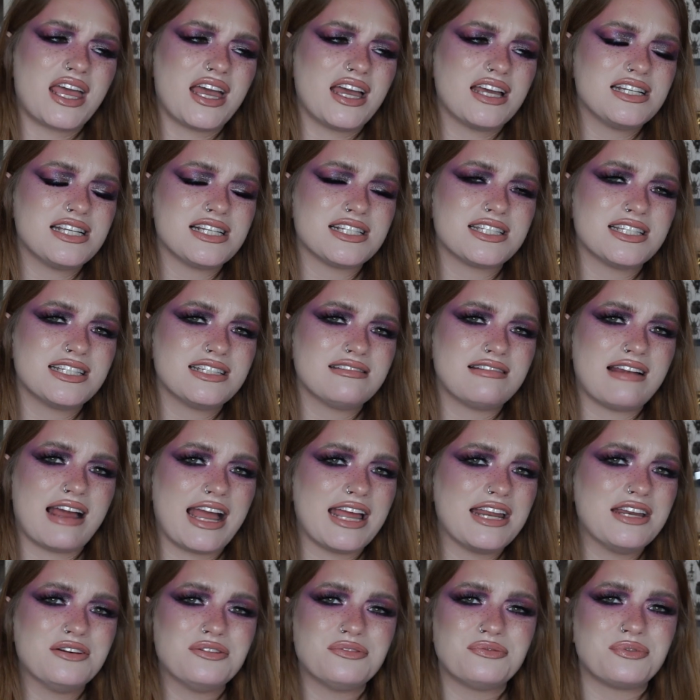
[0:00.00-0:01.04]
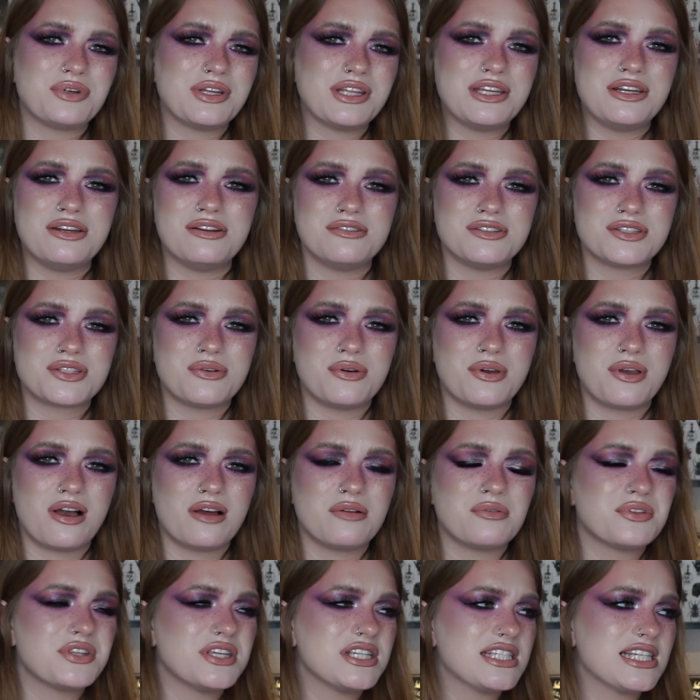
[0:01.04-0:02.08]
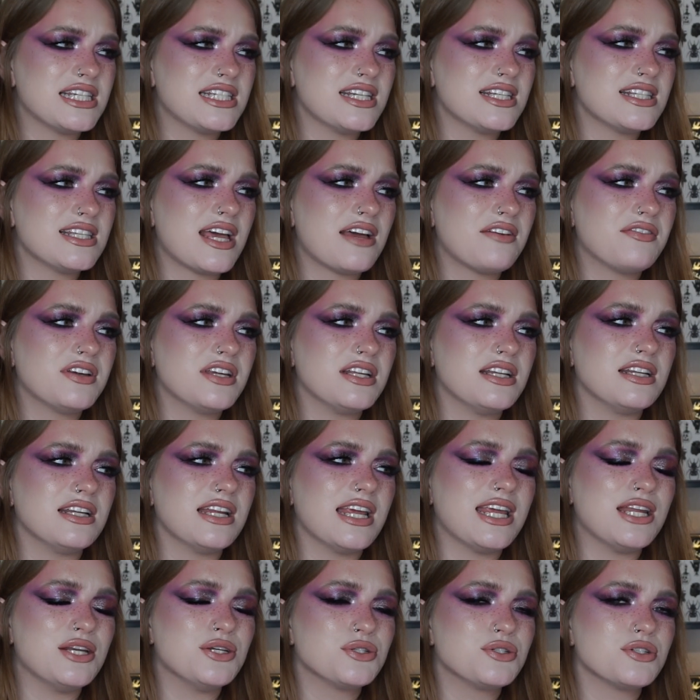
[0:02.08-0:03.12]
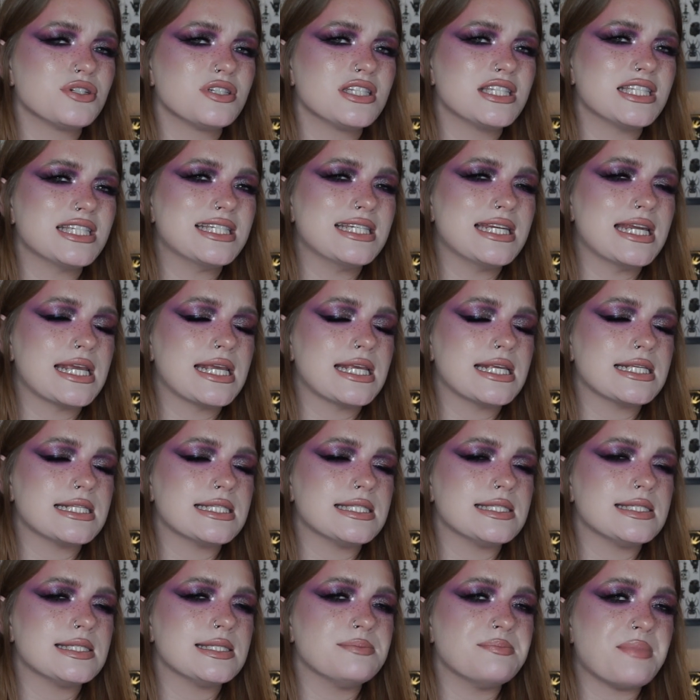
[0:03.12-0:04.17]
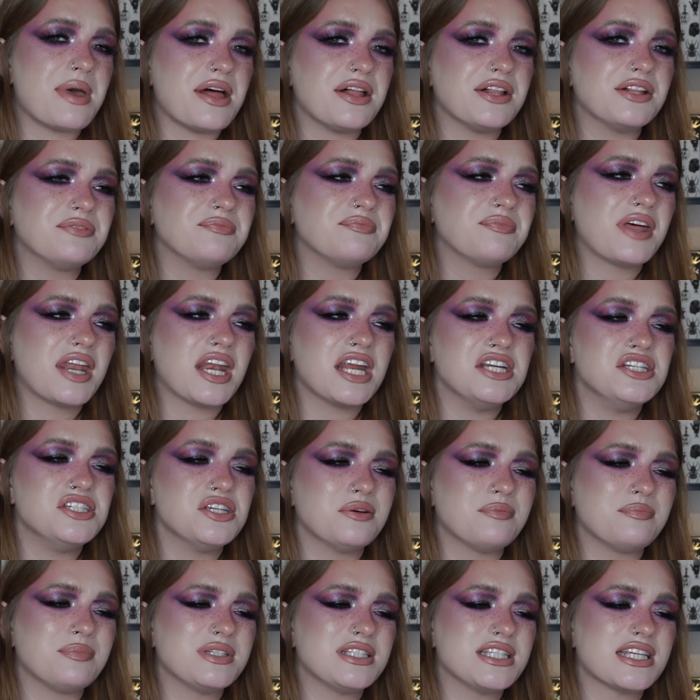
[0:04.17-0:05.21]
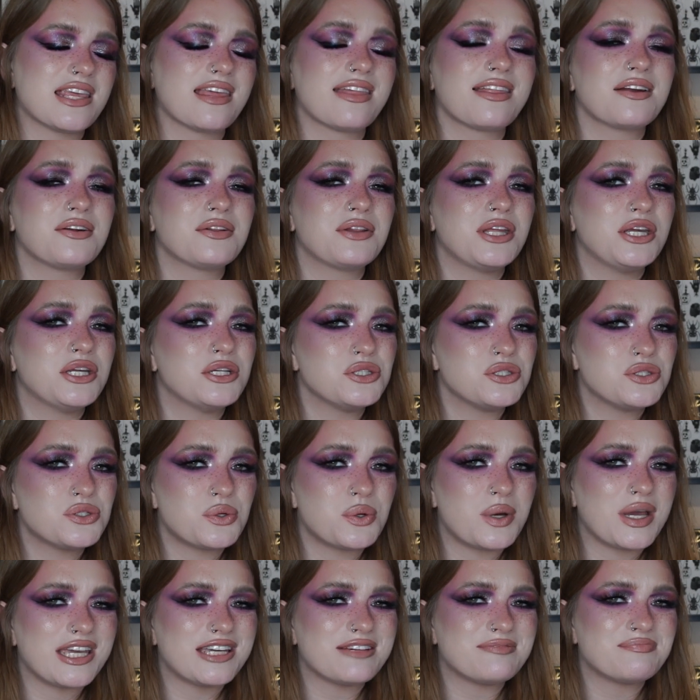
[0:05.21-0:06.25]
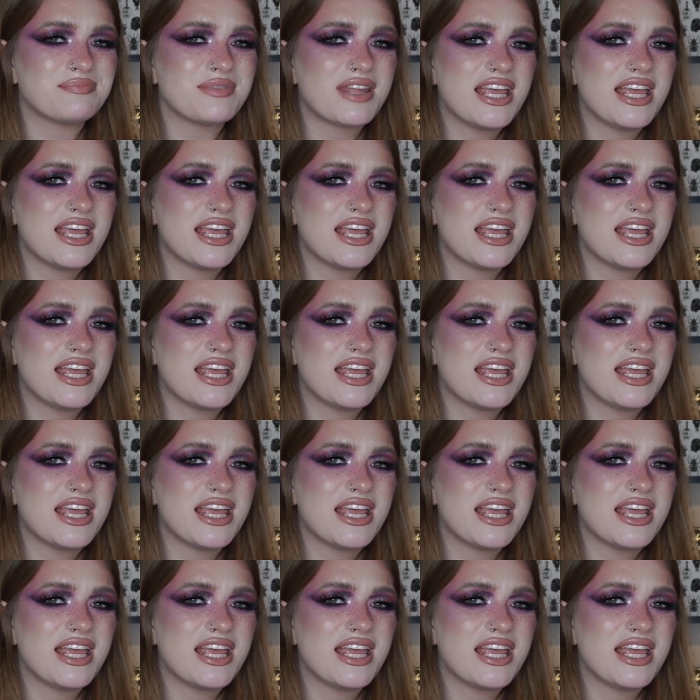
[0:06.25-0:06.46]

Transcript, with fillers: it doesn't, I don't really know what's going on with this. It does have an interesting smell that I don't particularly enjoy.